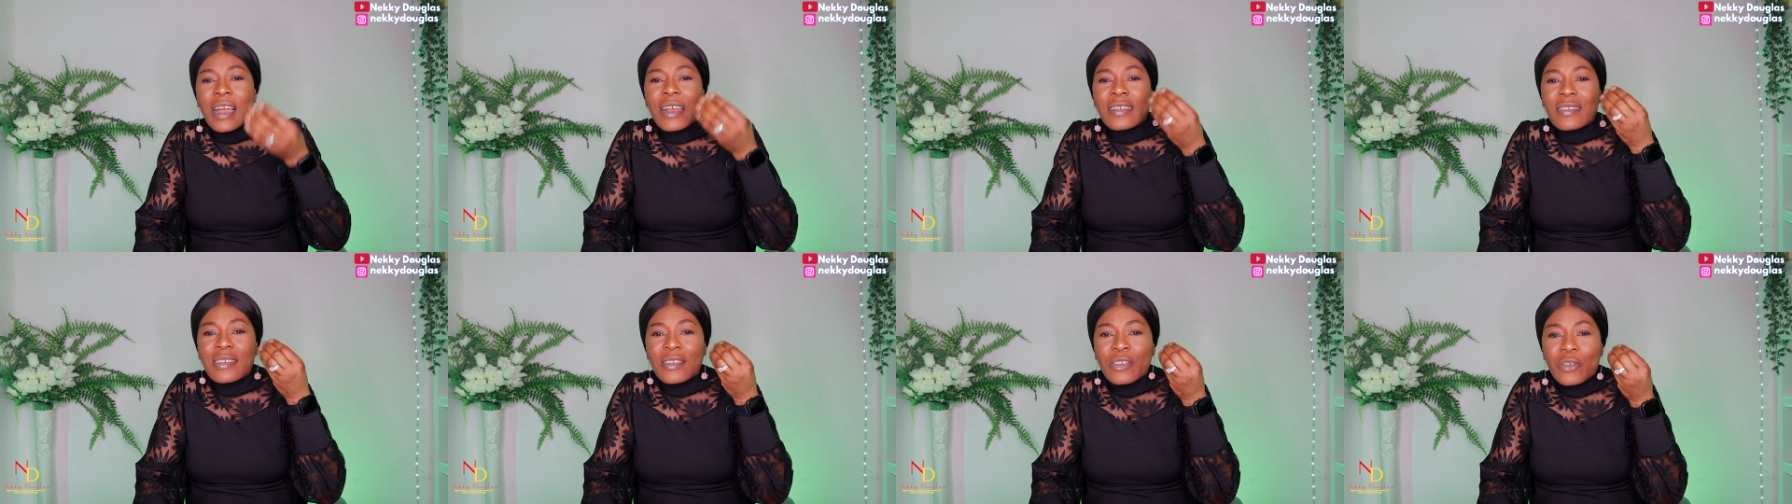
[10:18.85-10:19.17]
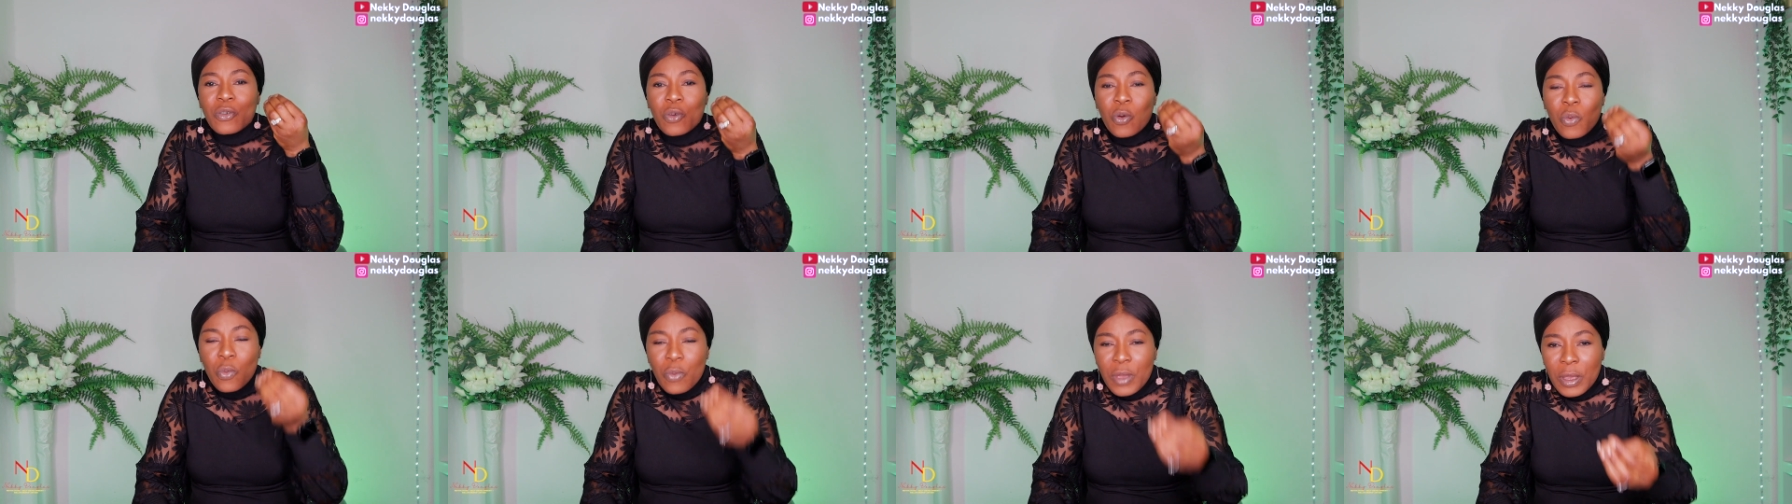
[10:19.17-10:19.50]
as
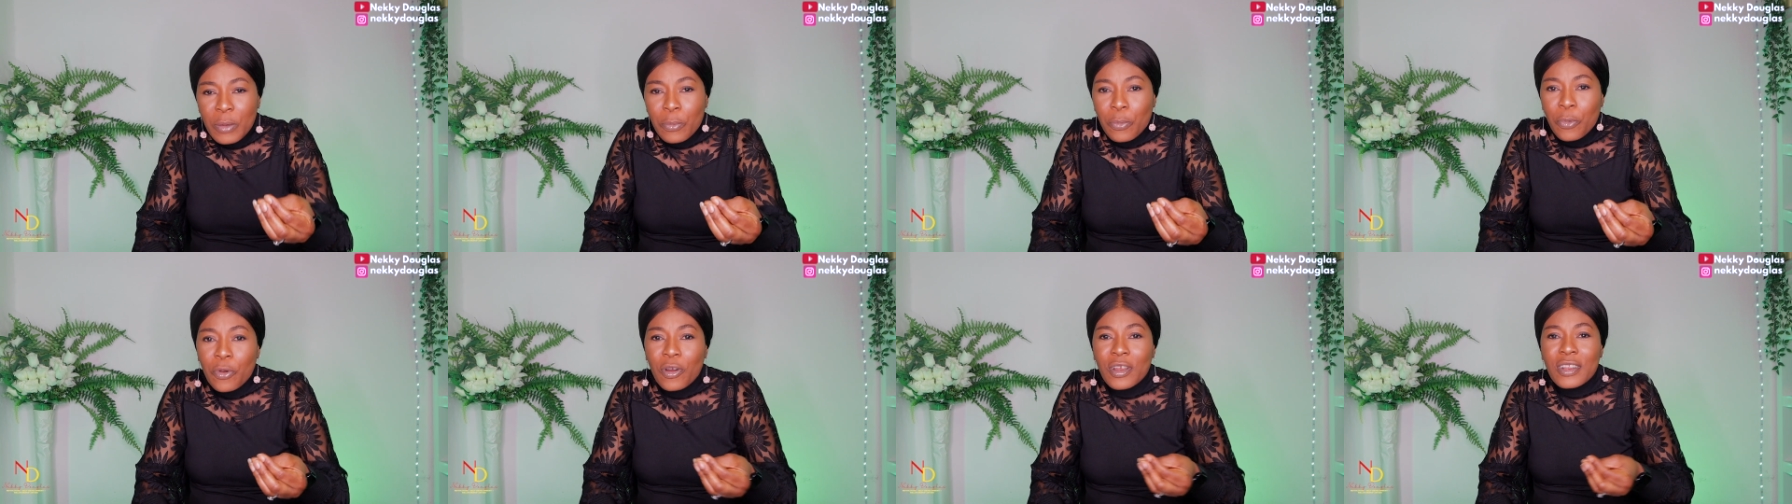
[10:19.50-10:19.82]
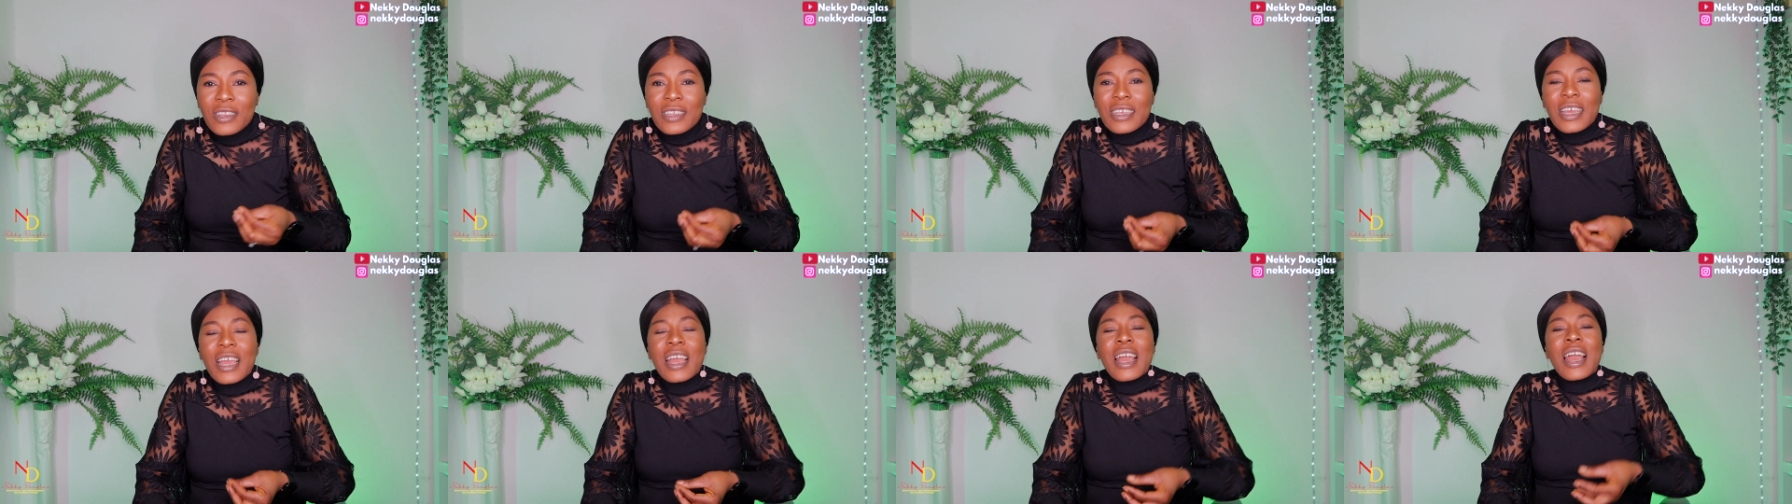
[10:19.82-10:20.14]
your weak
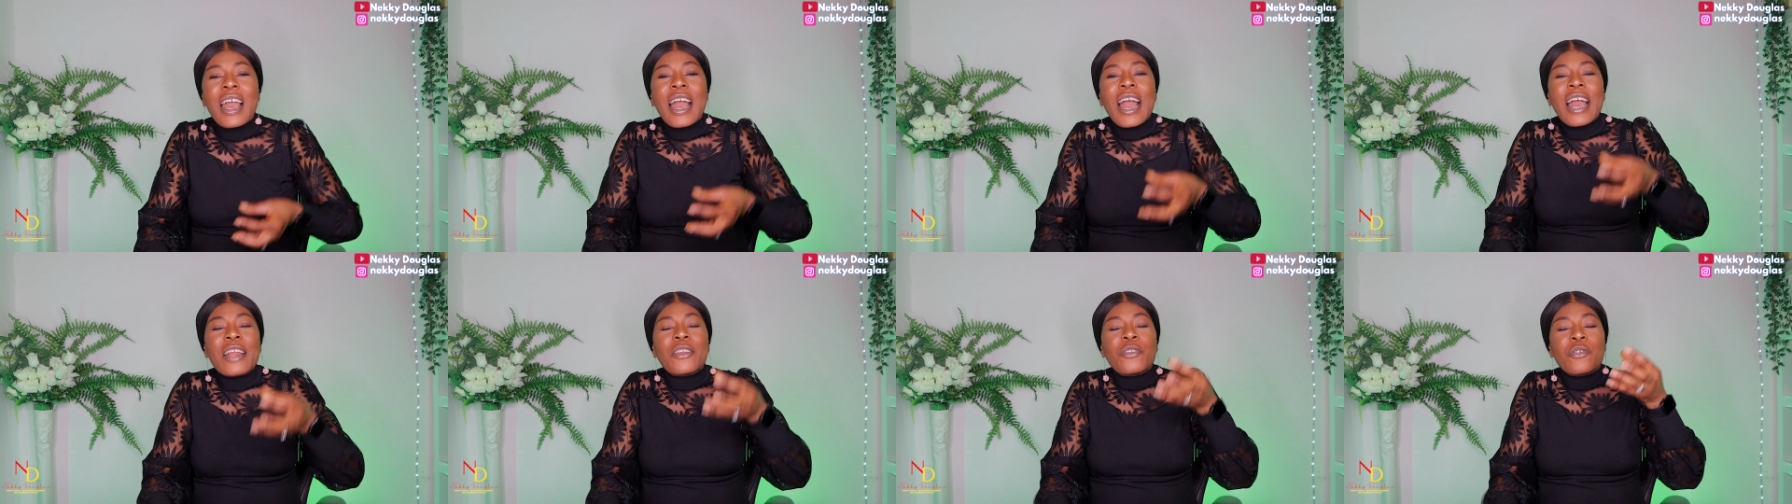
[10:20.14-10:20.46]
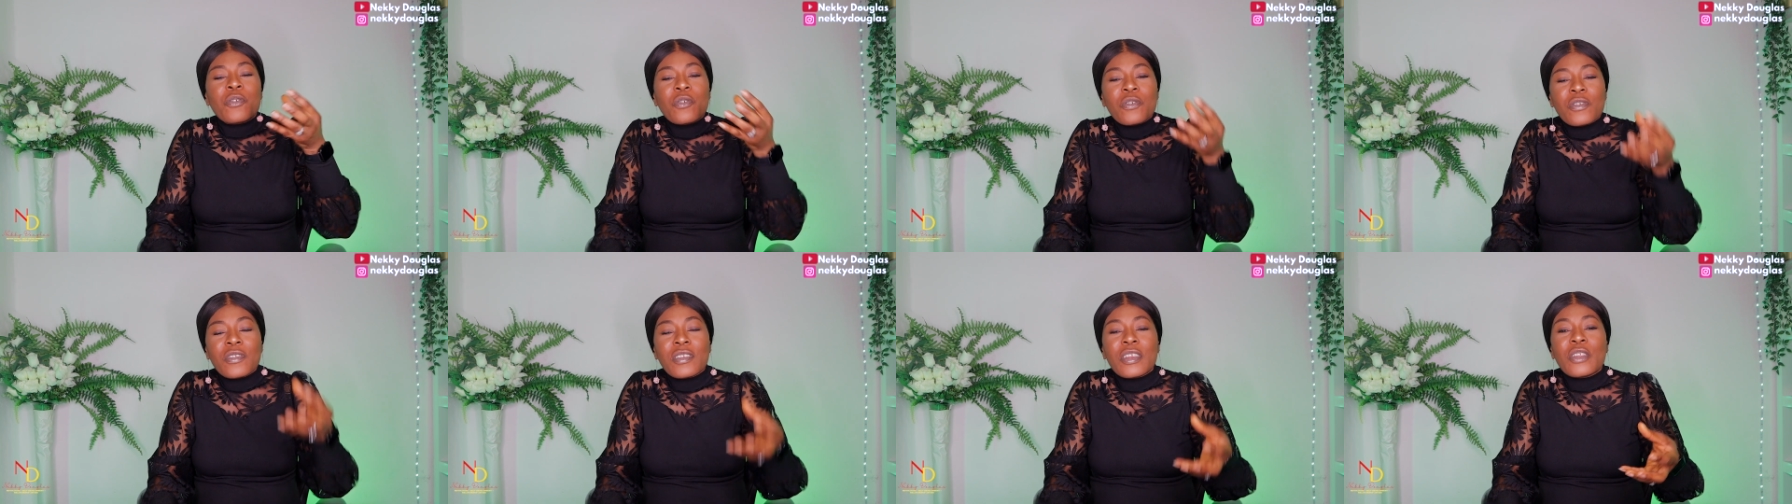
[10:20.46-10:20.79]
point and
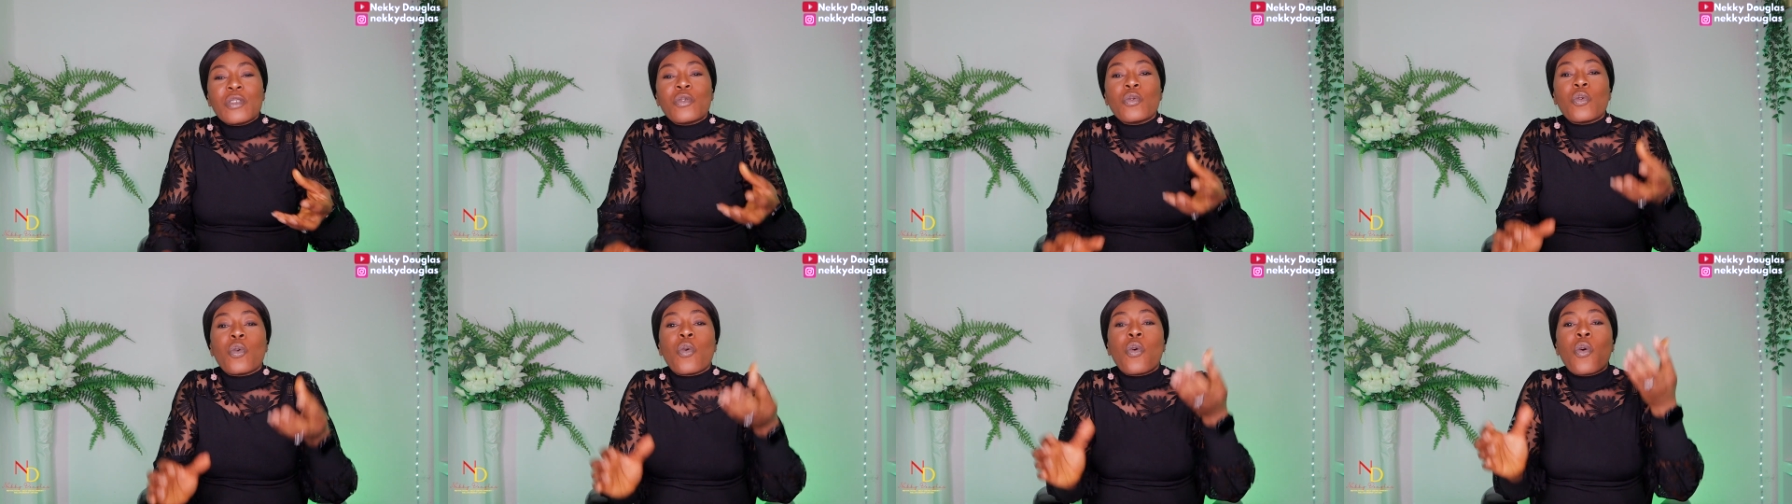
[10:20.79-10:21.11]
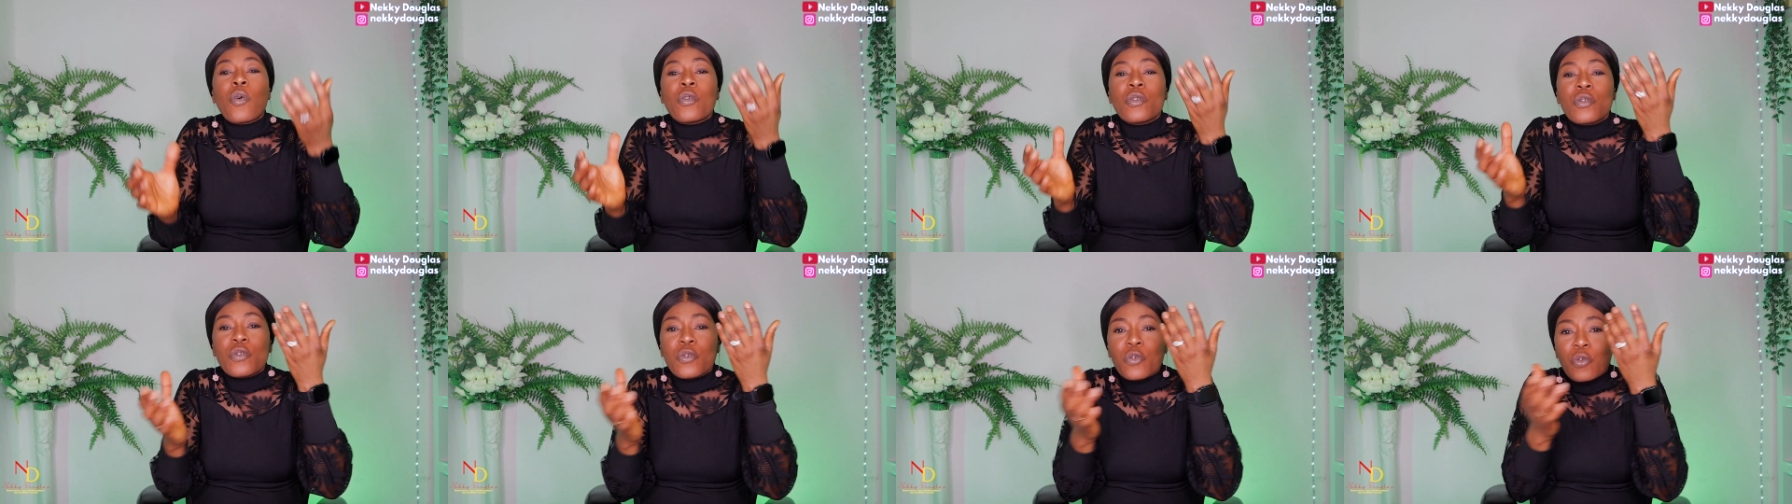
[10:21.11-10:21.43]
use it to
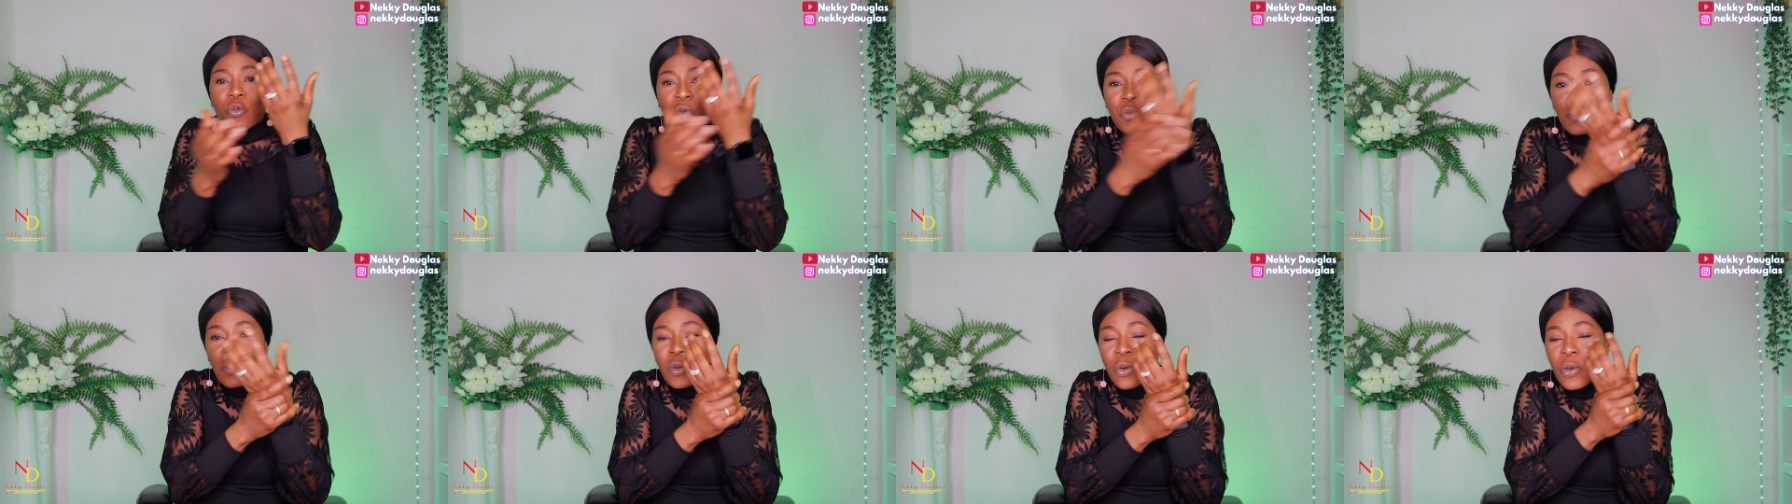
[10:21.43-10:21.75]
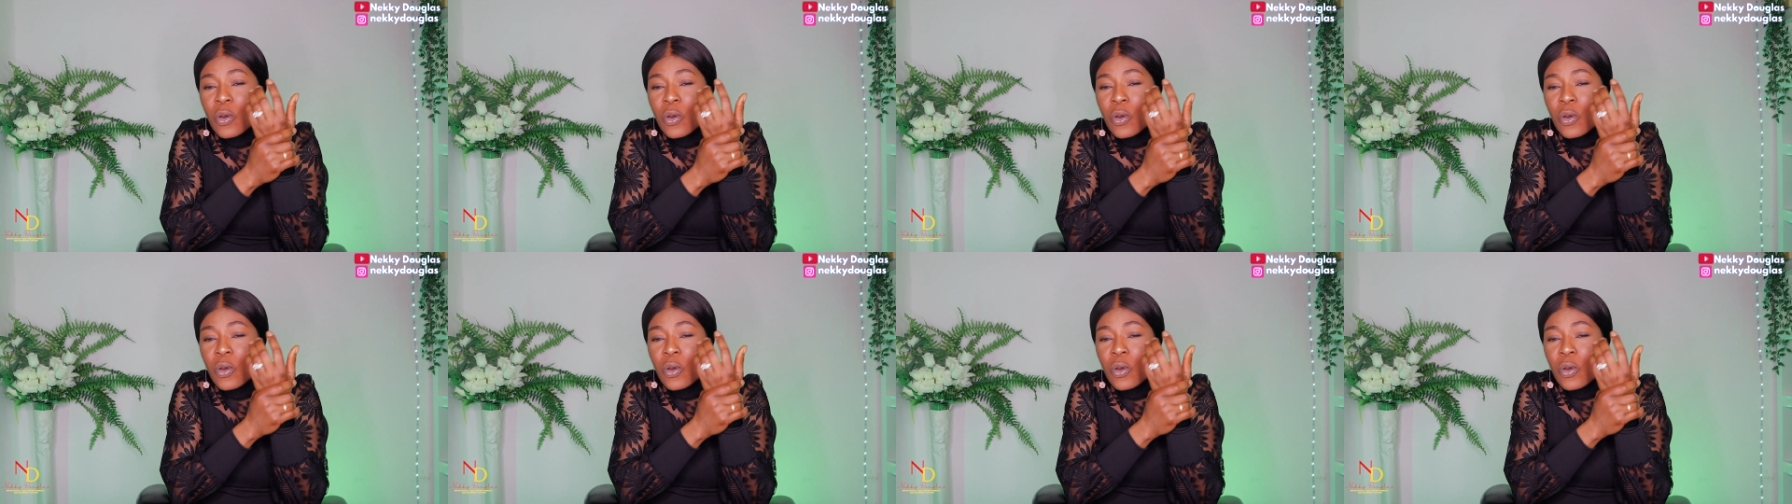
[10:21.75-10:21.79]
hold you.